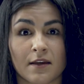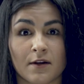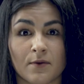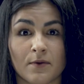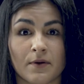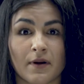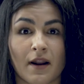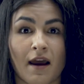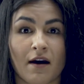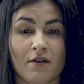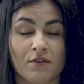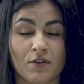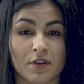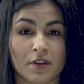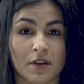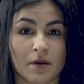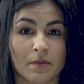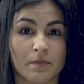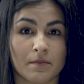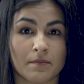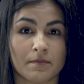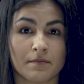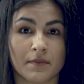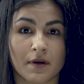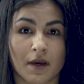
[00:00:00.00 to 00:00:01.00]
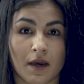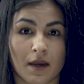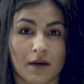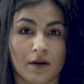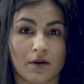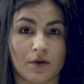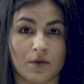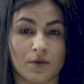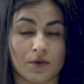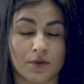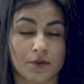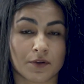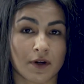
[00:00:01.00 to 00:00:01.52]
that it would have on them at
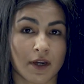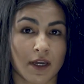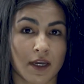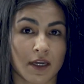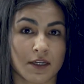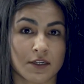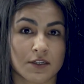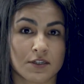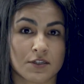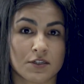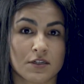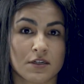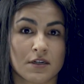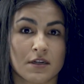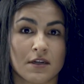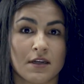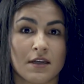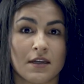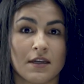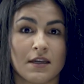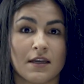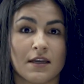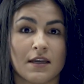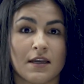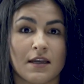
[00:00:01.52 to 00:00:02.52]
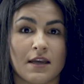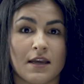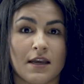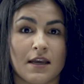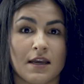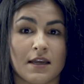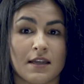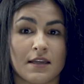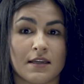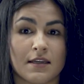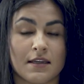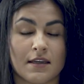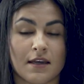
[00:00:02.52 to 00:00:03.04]
an older age,
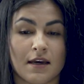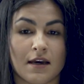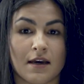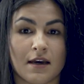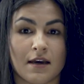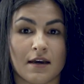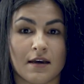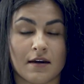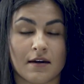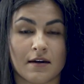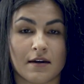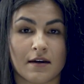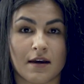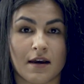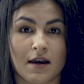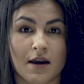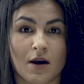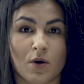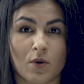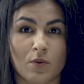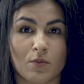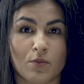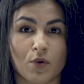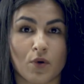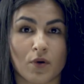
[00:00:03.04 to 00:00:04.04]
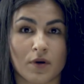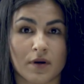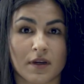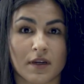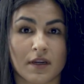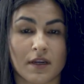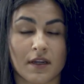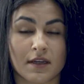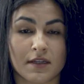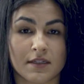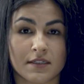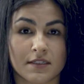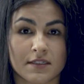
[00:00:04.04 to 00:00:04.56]
and how
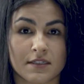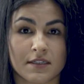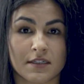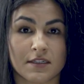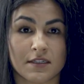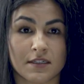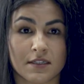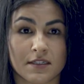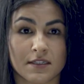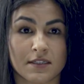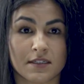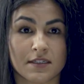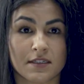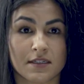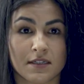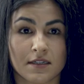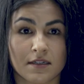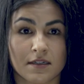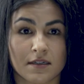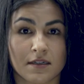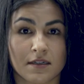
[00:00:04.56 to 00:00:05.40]
important it is to just,